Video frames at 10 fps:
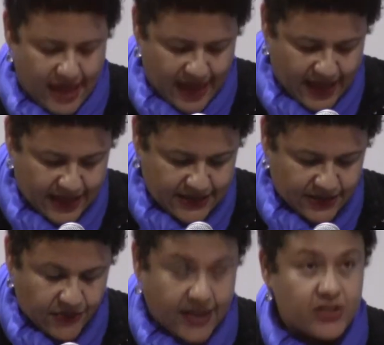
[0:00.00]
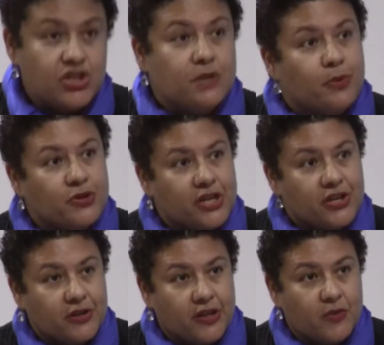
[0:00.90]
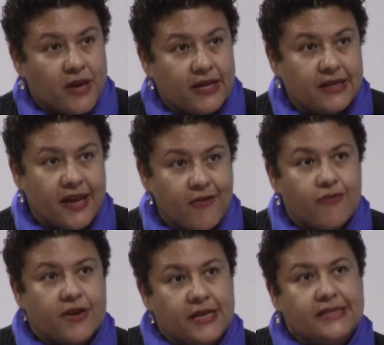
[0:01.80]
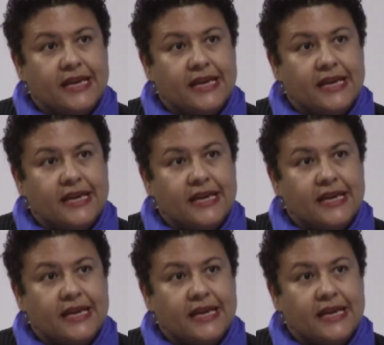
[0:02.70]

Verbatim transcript: and that she particularly read it every